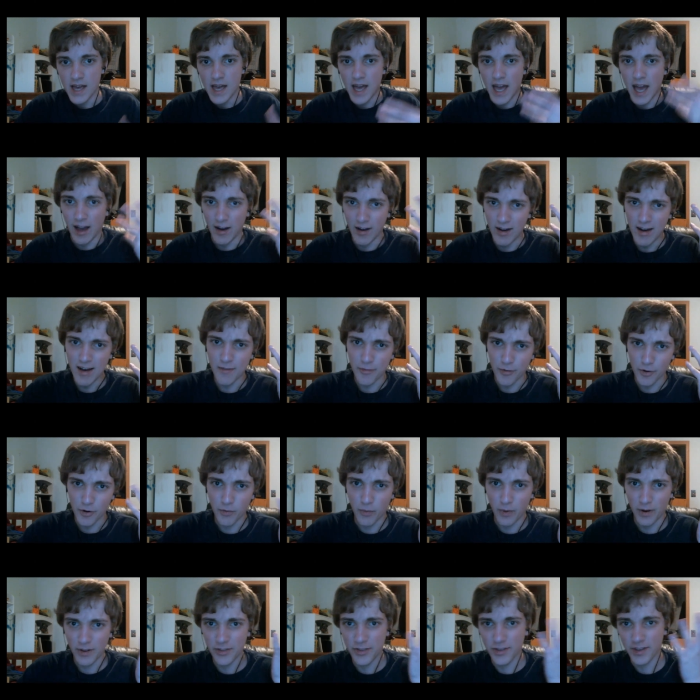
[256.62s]
However,
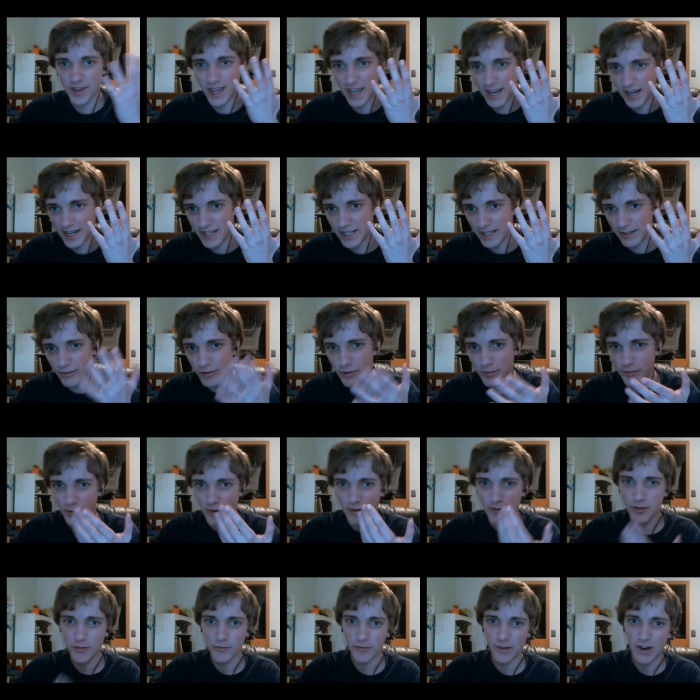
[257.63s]
once again, it
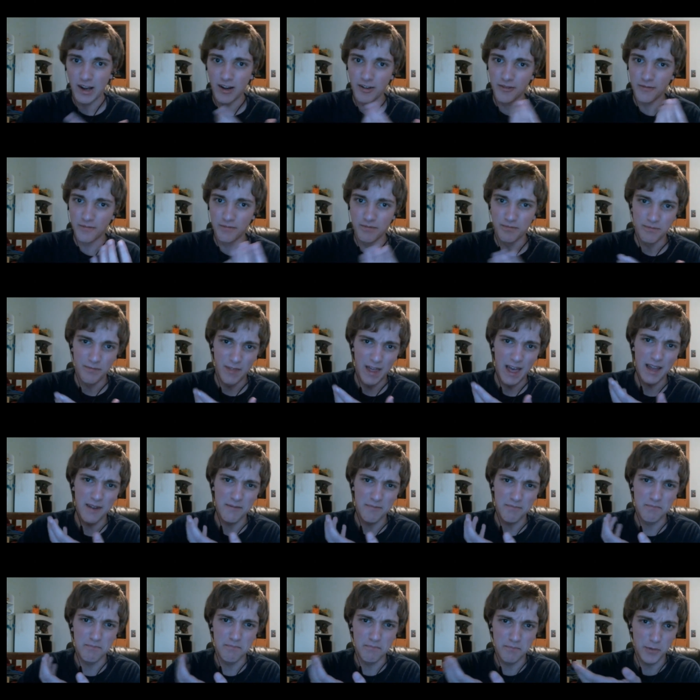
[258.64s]
revolves around that
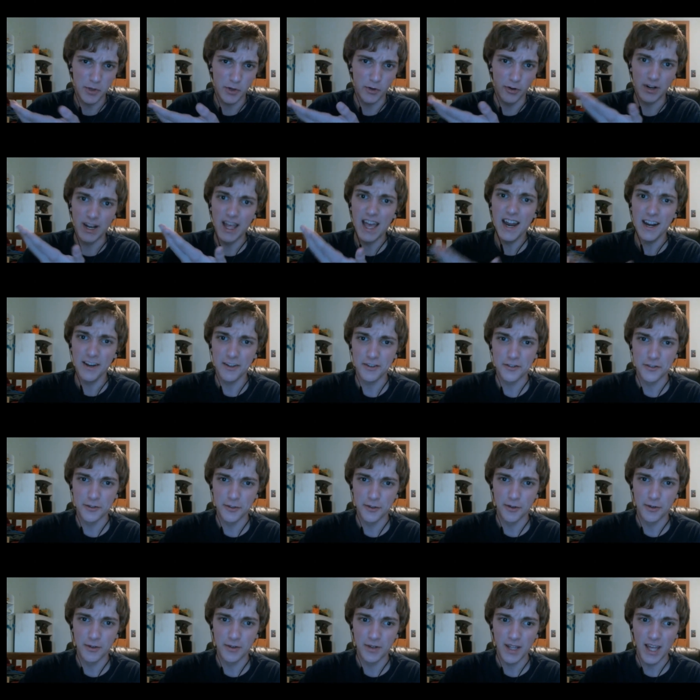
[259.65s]
good
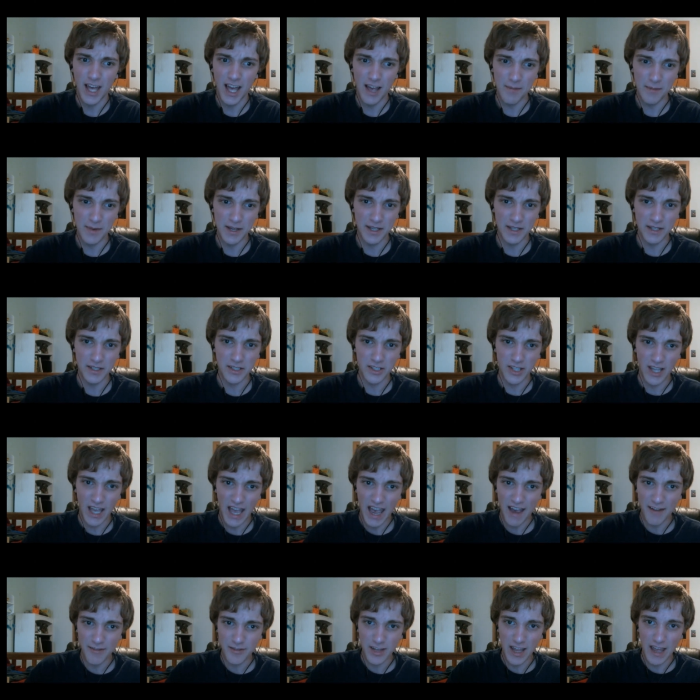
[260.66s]
attitude. I mean, you
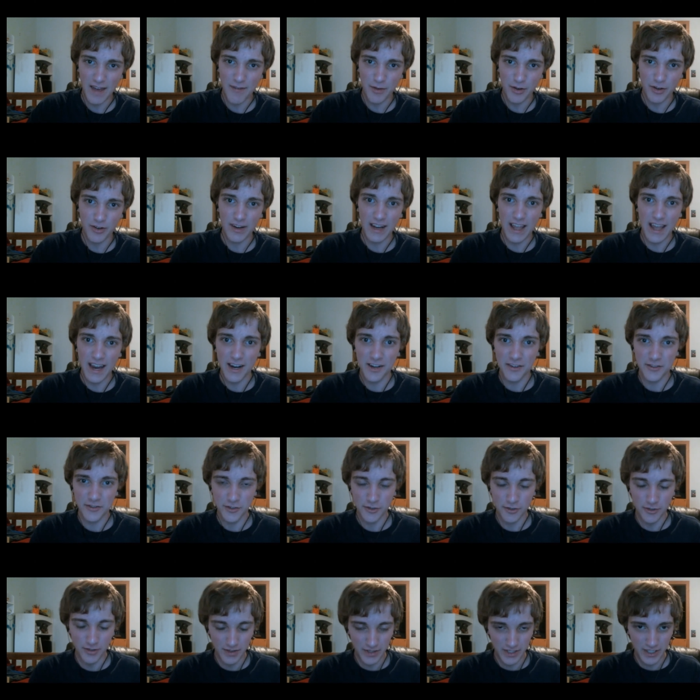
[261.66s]
have to have a good
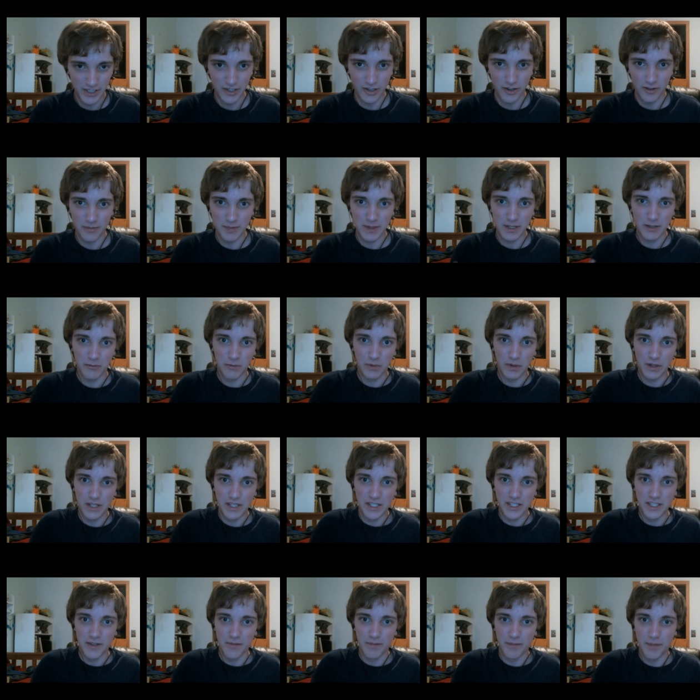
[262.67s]
attitude and, you know, be
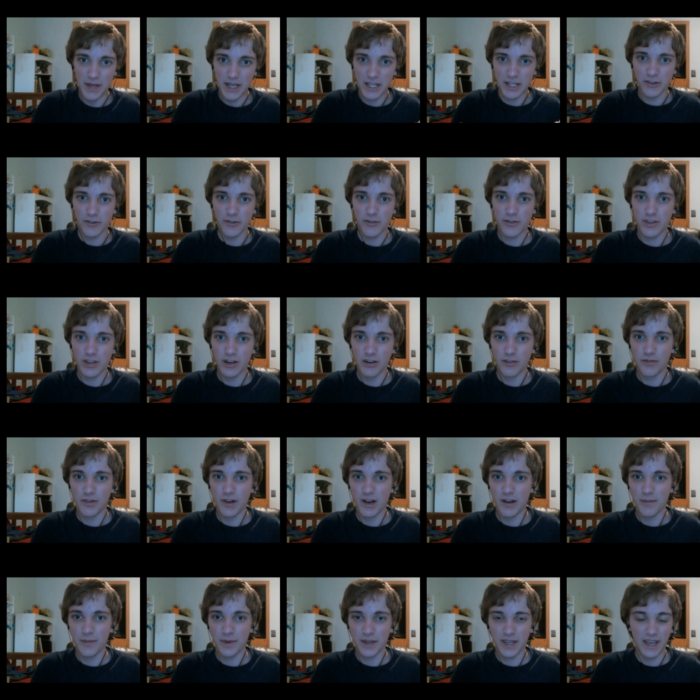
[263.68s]
willing to pick yourself
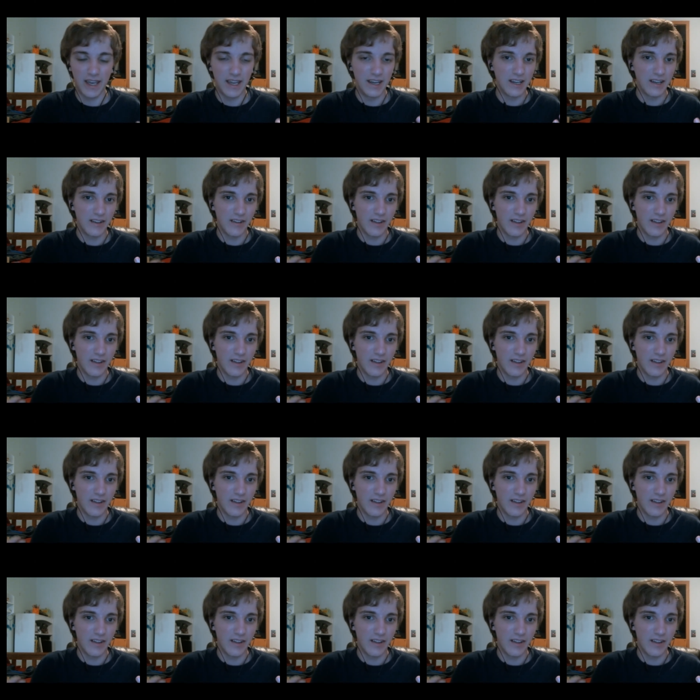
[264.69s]
up again.